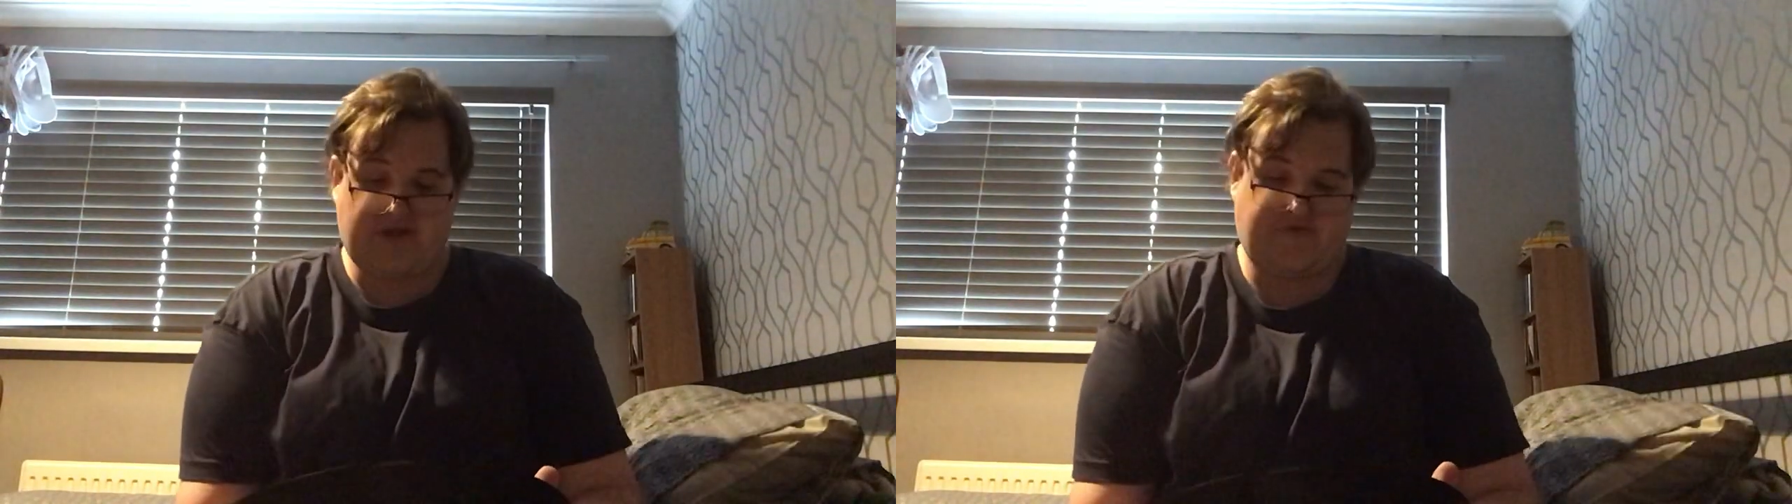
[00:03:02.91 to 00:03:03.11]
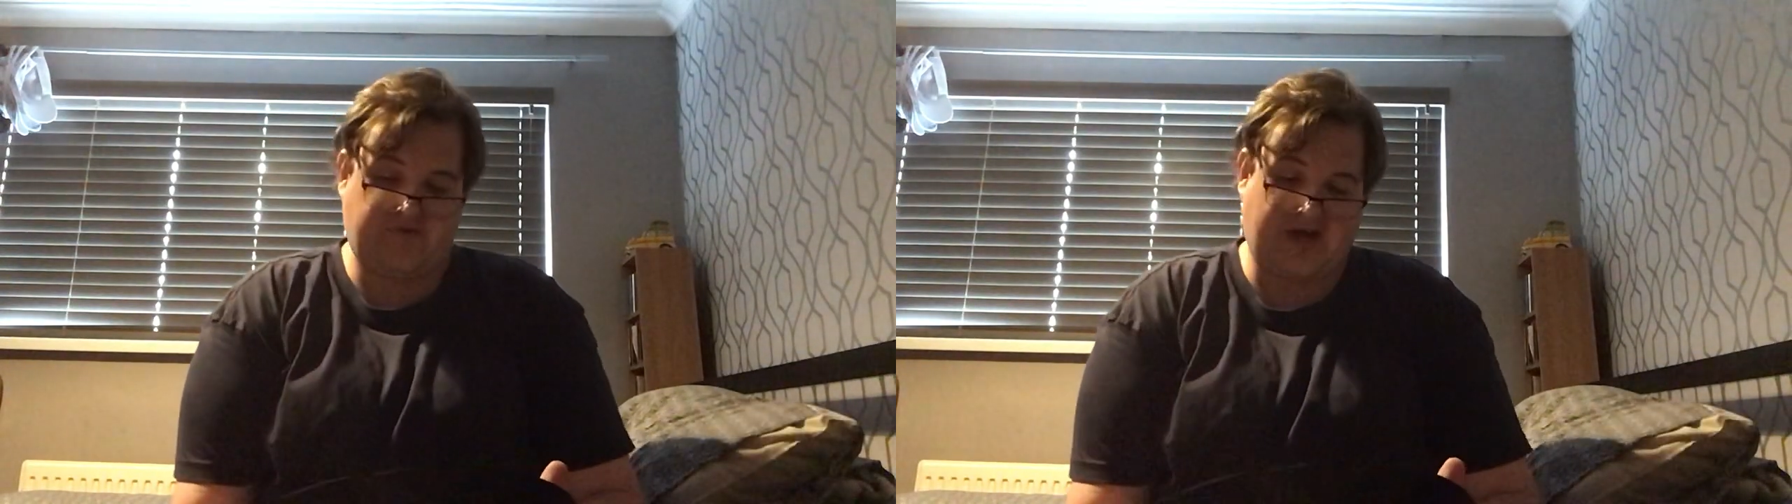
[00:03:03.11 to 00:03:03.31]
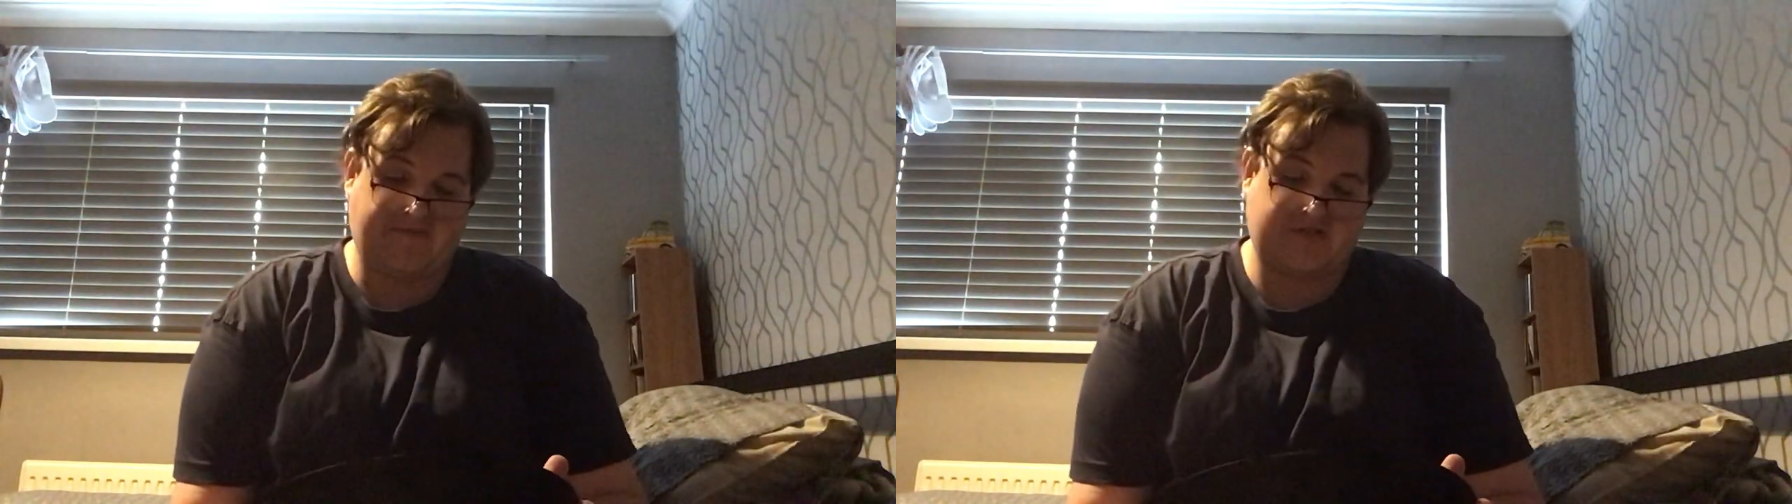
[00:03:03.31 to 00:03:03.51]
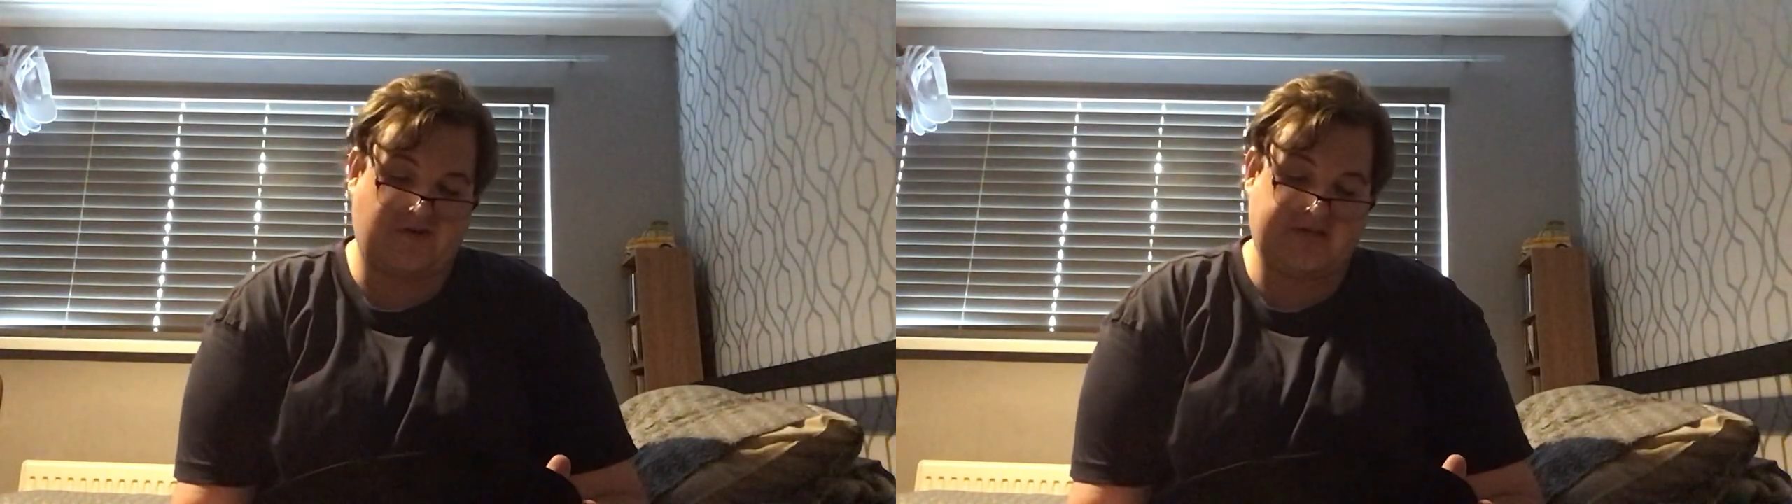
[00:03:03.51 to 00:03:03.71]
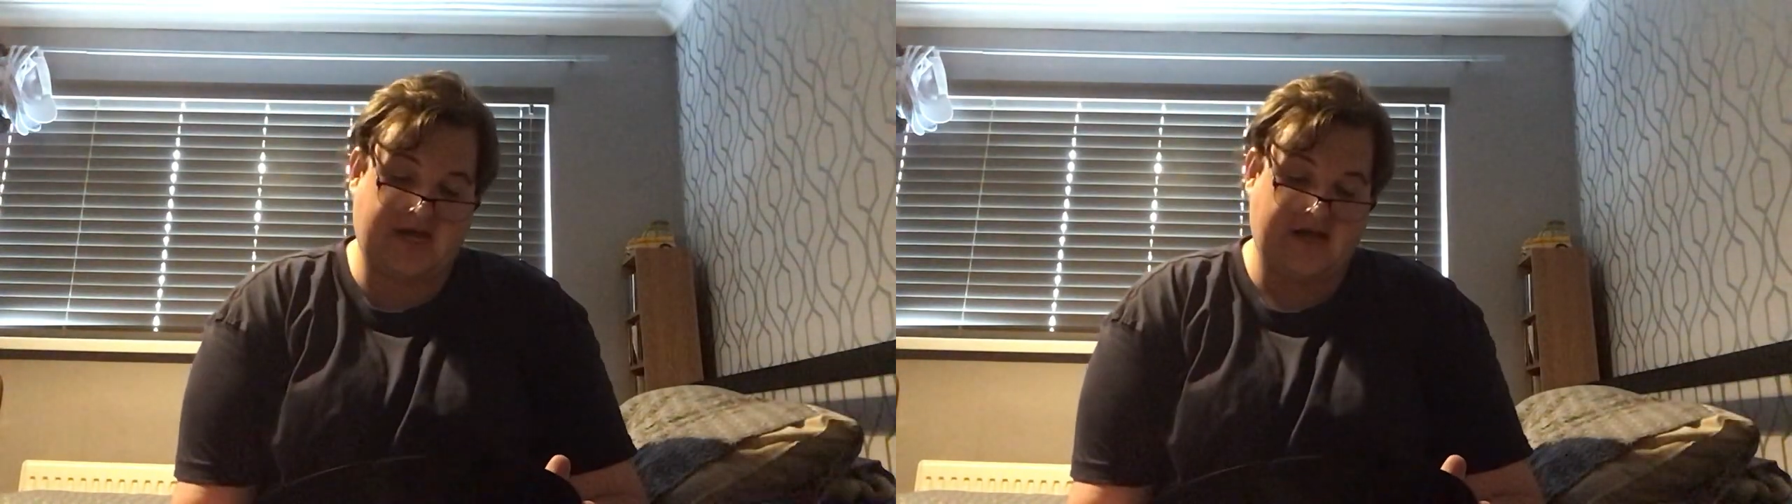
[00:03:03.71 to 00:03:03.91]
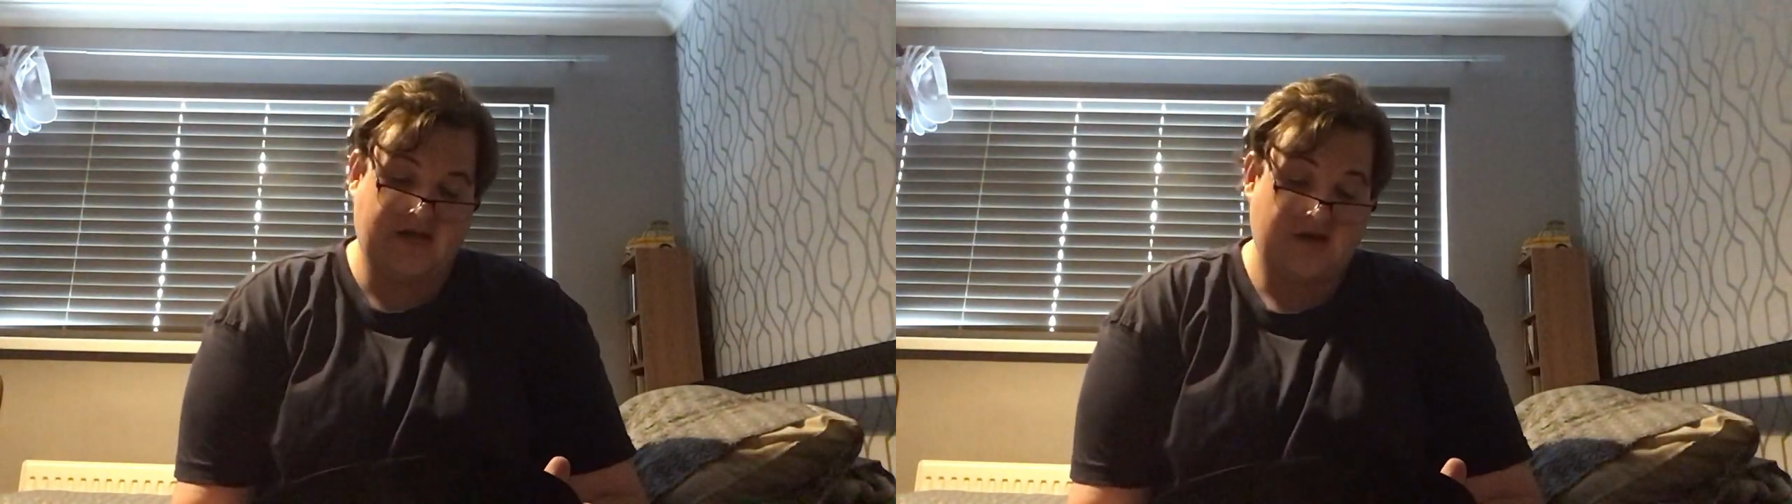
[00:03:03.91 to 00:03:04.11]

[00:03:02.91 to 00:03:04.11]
few covers on here.